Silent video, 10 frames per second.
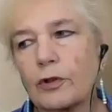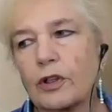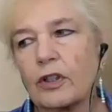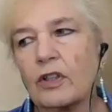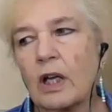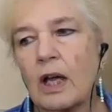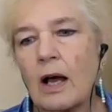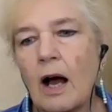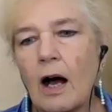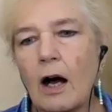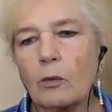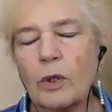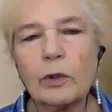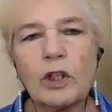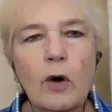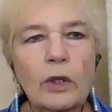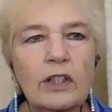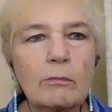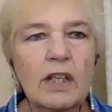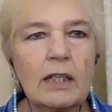And uh, we would go into
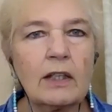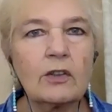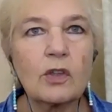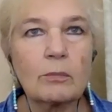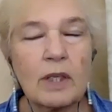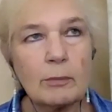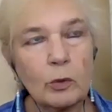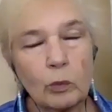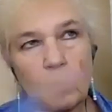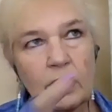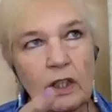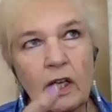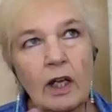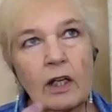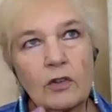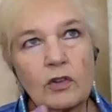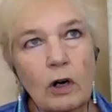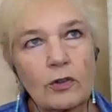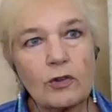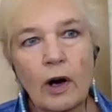meetings and people would
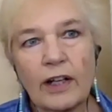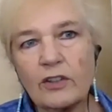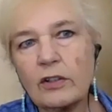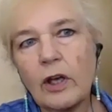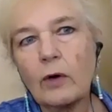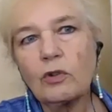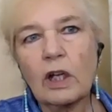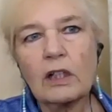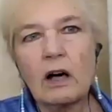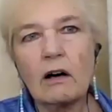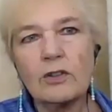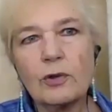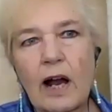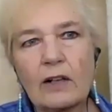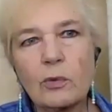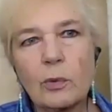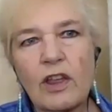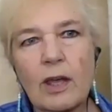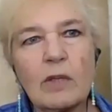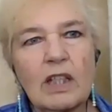start trying to negotiate contracts with
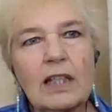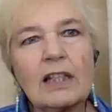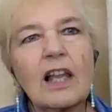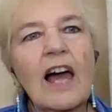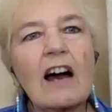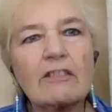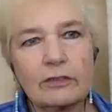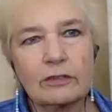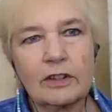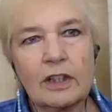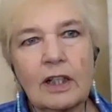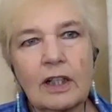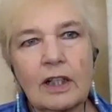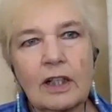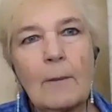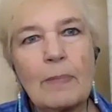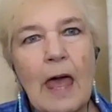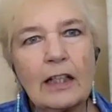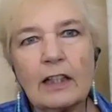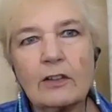him and he'd laugh. And
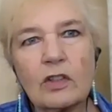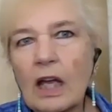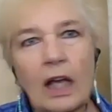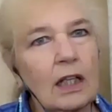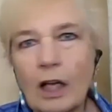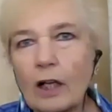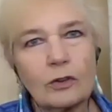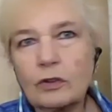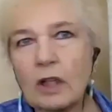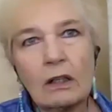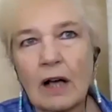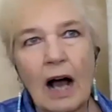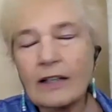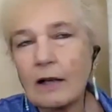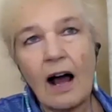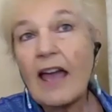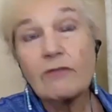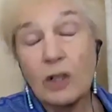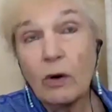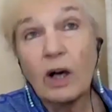he'd say, you know, I, I have
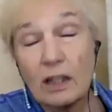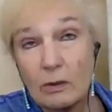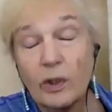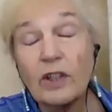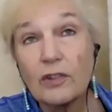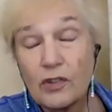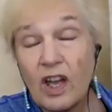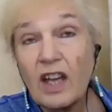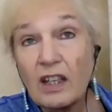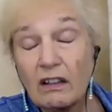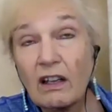no idea what you're saying.